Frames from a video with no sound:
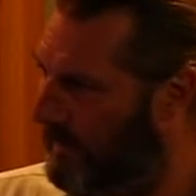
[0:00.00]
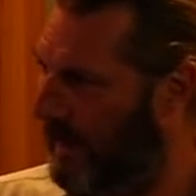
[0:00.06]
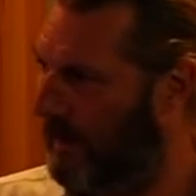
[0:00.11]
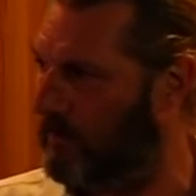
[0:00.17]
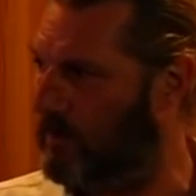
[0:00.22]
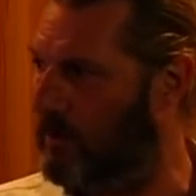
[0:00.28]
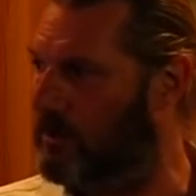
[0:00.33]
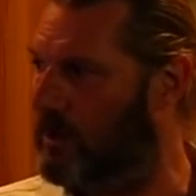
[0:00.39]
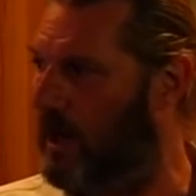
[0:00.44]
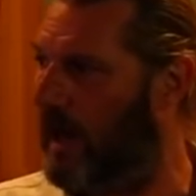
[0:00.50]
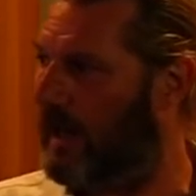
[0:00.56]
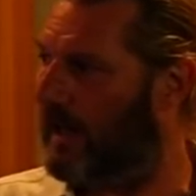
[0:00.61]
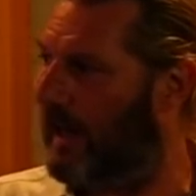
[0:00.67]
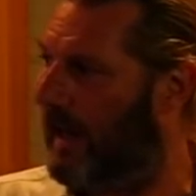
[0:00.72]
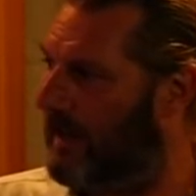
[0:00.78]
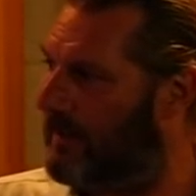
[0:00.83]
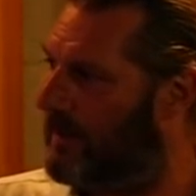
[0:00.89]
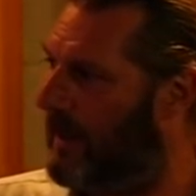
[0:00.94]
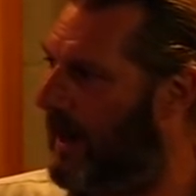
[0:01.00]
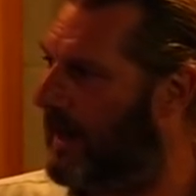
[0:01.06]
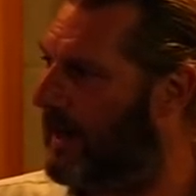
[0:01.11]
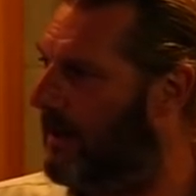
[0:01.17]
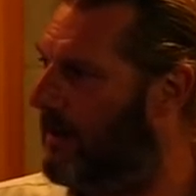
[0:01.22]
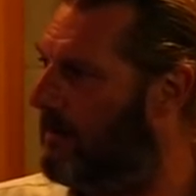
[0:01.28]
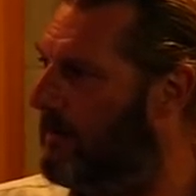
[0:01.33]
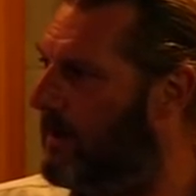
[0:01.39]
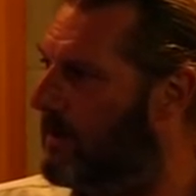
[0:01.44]
He was a jacquard
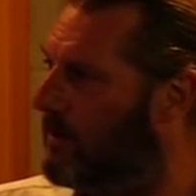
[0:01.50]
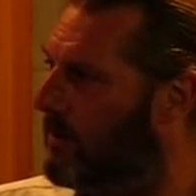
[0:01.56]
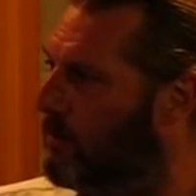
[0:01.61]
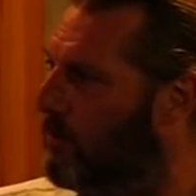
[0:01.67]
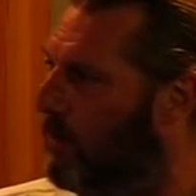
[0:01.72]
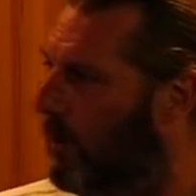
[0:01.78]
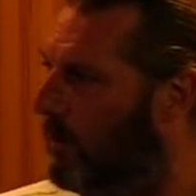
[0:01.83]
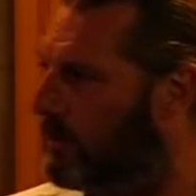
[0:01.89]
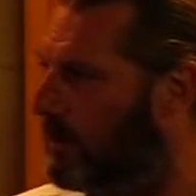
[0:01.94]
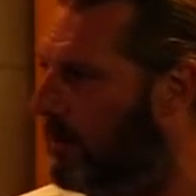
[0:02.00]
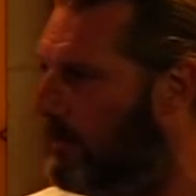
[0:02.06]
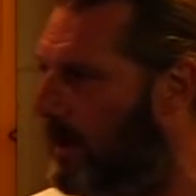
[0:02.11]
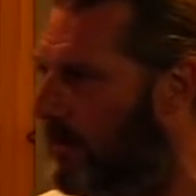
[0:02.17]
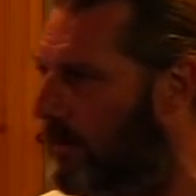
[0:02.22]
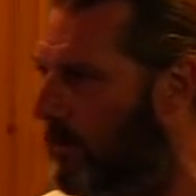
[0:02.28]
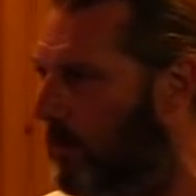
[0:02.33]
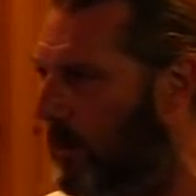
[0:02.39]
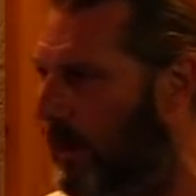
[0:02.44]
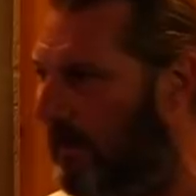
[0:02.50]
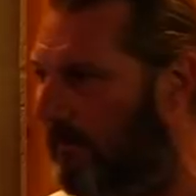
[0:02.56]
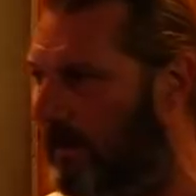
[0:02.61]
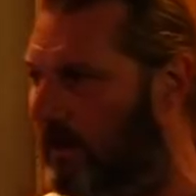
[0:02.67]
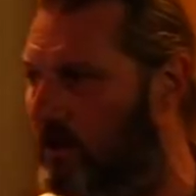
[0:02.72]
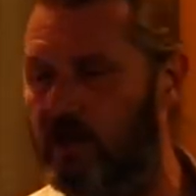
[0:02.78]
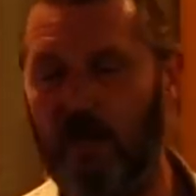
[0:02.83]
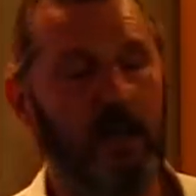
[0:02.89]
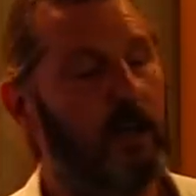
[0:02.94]
tackler at Messrs. Walter Mather
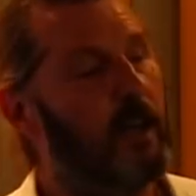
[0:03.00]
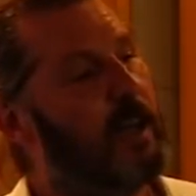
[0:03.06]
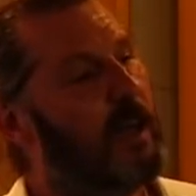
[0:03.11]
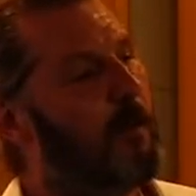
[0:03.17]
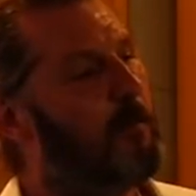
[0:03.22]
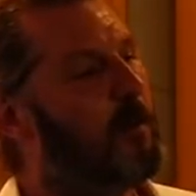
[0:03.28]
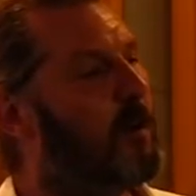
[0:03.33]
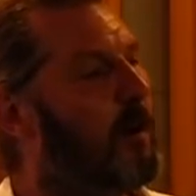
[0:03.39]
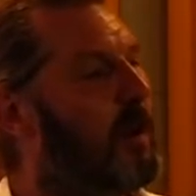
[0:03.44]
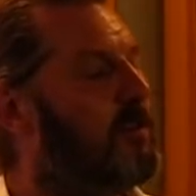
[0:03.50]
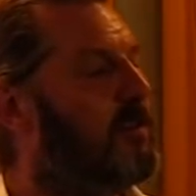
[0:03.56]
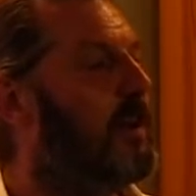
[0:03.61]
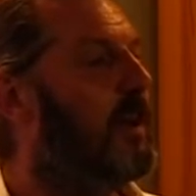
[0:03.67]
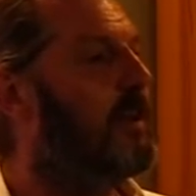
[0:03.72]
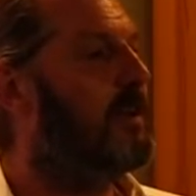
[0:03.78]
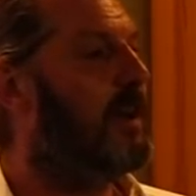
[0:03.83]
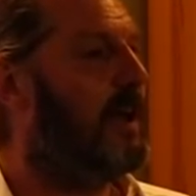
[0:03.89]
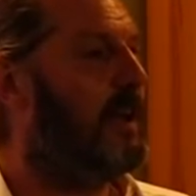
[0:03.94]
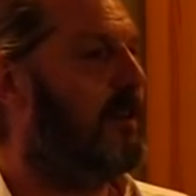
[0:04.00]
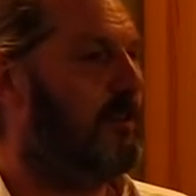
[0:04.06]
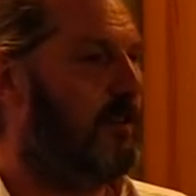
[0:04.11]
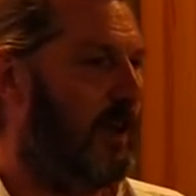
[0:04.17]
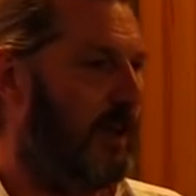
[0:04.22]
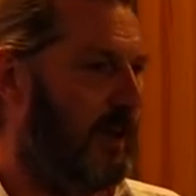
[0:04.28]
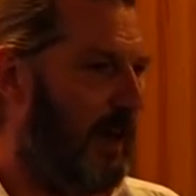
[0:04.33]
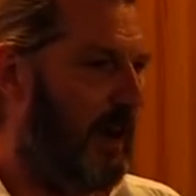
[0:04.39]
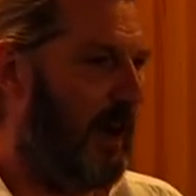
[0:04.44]
Weaving Shed. He emigrated in
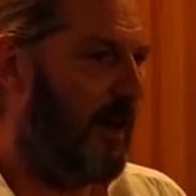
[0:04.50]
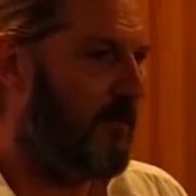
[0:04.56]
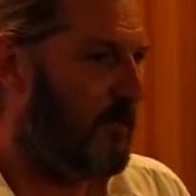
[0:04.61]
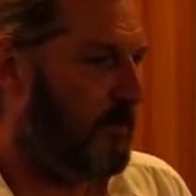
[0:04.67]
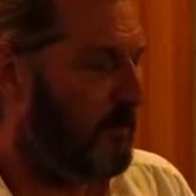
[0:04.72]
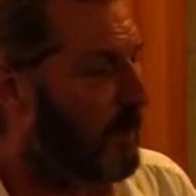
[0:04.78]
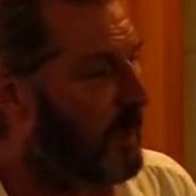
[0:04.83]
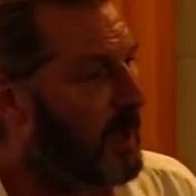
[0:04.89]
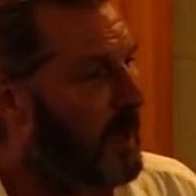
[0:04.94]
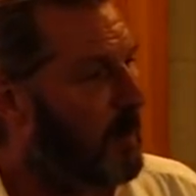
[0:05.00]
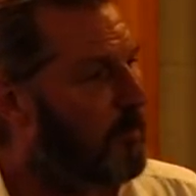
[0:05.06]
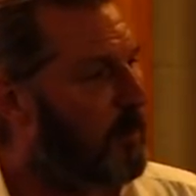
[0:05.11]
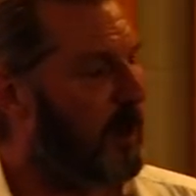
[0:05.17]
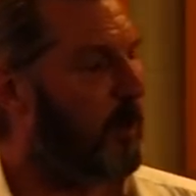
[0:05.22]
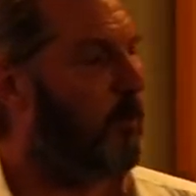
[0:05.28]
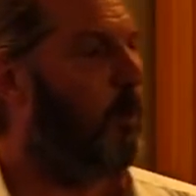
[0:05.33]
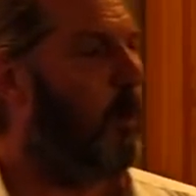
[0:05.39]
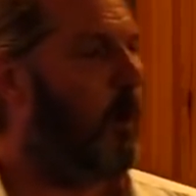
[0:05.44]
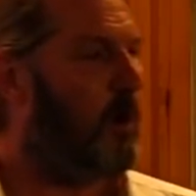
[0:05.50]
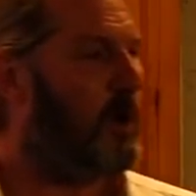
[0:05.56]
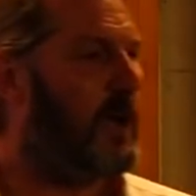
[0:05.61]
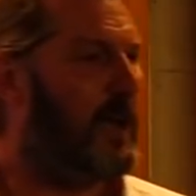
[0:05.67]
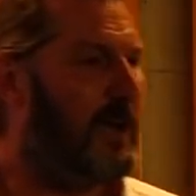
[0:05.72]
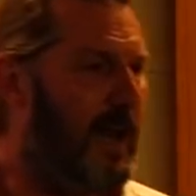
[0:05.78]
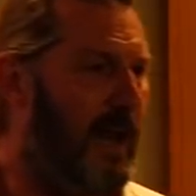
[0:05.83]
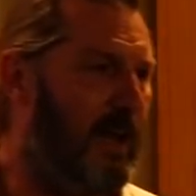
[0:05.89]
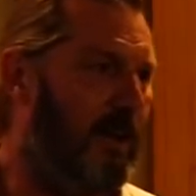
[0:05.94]
1911, but he wore a
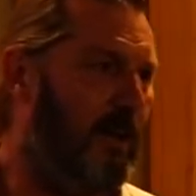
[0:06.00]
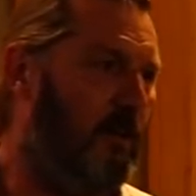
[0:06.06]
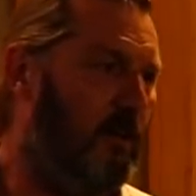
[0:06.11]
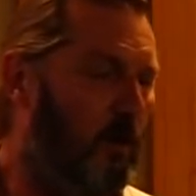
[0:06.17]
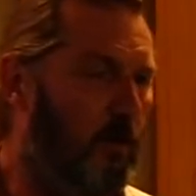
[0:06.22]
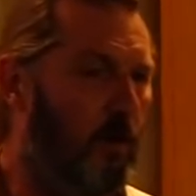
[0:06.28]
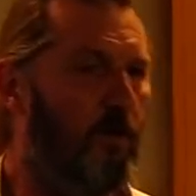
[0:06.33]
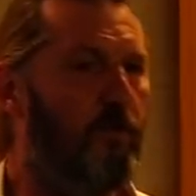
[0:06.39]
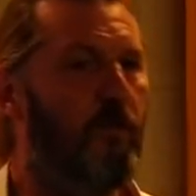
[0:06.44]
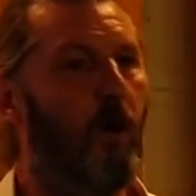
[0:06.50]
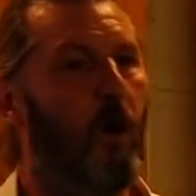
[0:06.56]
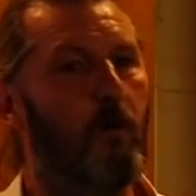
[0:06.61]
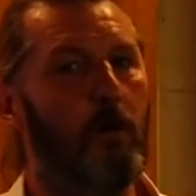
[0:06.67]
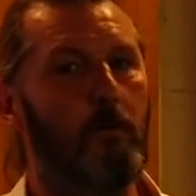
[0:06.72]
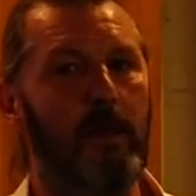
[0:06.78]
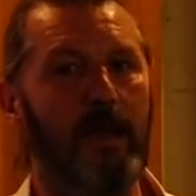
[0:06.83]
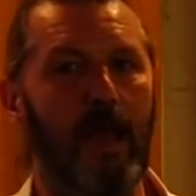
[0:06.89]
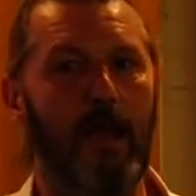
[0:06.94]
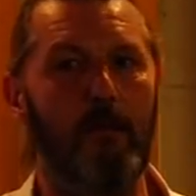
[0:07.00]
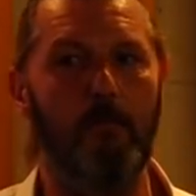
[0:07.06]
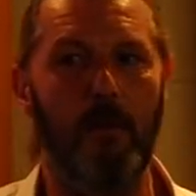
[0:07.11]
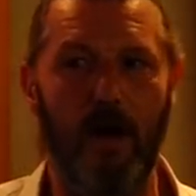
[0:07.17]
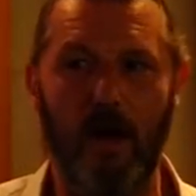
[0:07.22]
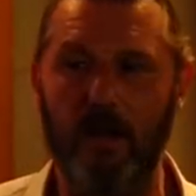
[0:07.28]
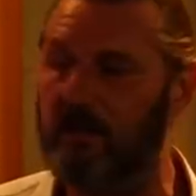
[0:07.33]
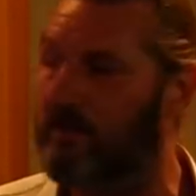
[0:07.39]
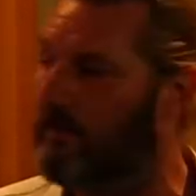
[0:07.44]
Canadian uniform and became
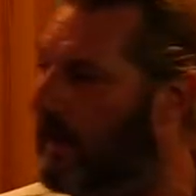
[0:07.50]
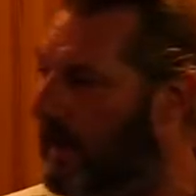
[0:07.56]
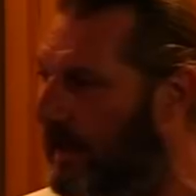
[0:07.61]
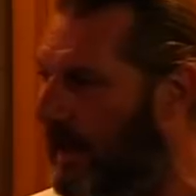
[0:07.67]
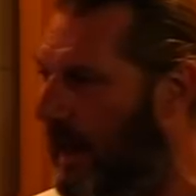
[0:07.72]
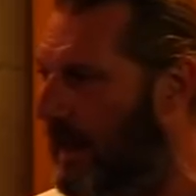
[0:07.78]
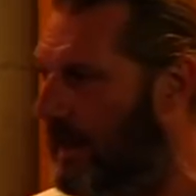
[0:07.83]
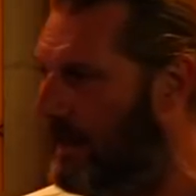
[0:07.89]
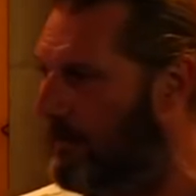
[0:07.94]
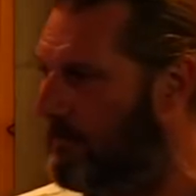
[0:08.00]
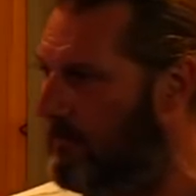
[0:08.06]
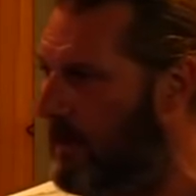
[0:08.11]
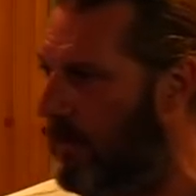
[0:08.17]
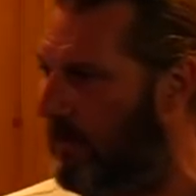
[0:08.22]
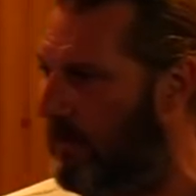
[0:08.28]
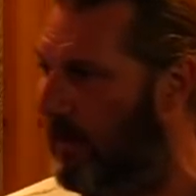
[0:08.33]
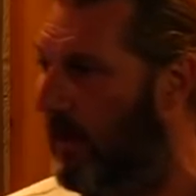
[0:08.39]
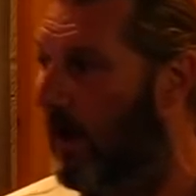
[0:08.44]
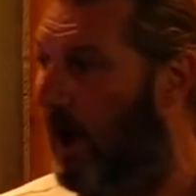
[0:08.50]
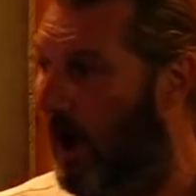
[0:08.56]
part of the Canadian myth.